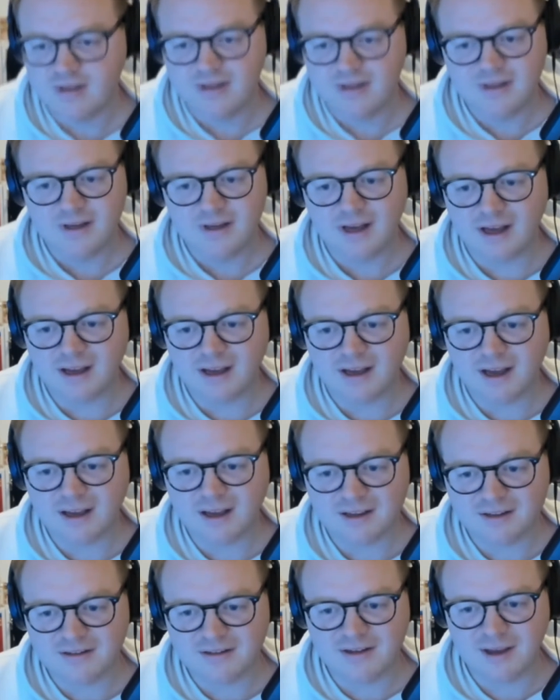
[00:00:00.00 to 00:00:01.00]

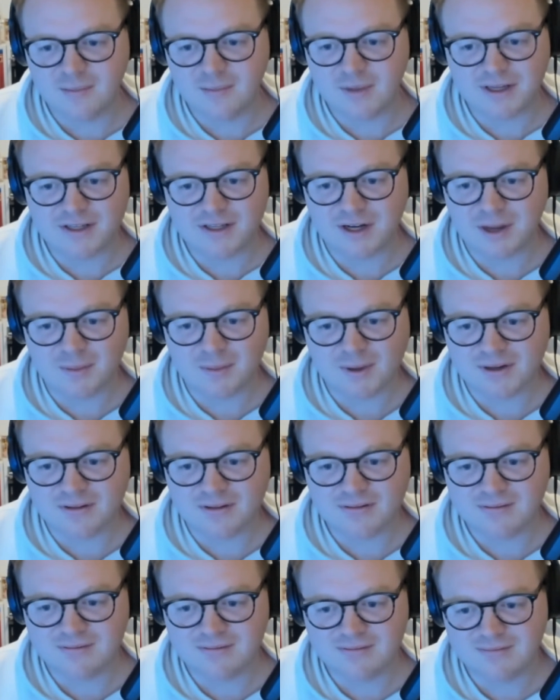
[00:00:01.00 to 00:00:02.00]
I picked it up,
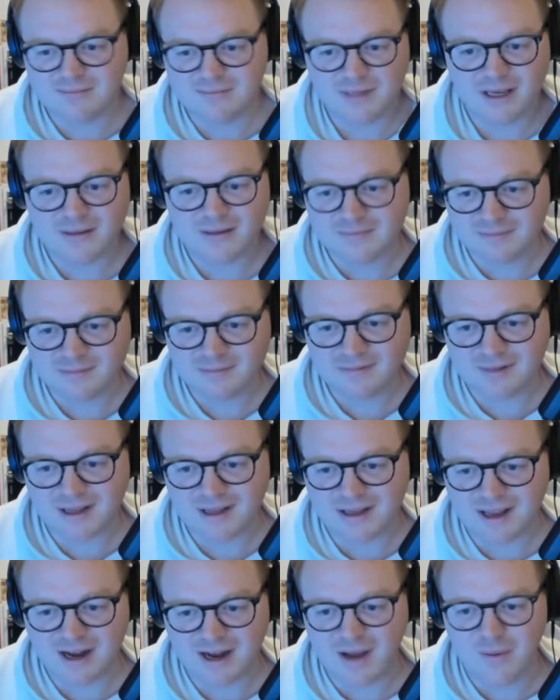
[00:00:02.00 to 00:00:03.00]
and yeah,
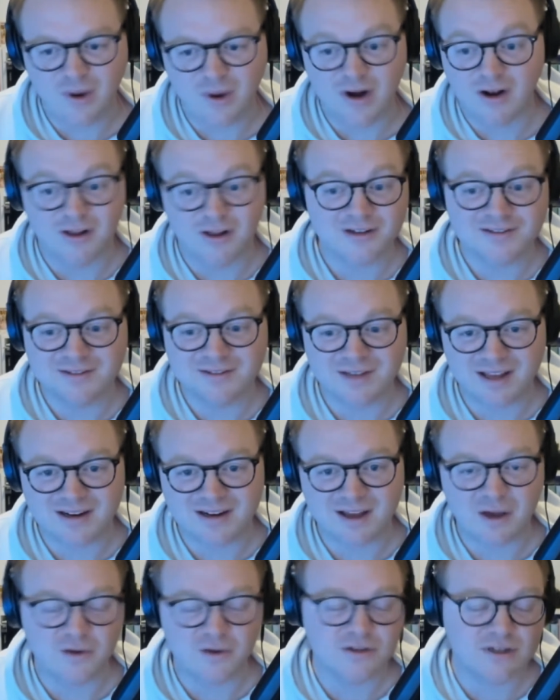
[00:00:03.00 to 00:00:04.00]
and I won a lot, and
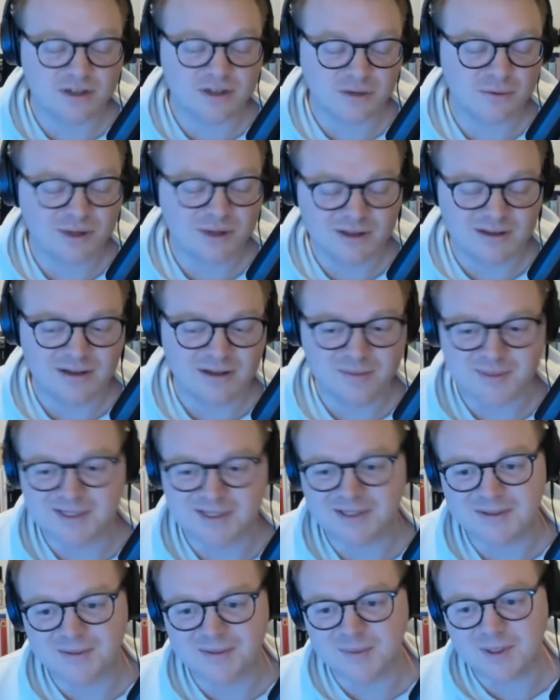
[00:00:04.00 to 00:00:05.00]
I also did well in
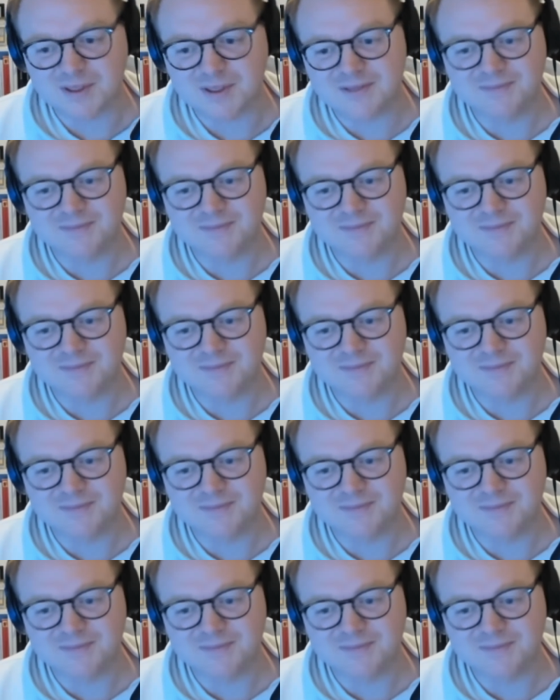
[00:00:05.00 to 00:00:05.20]
limited. But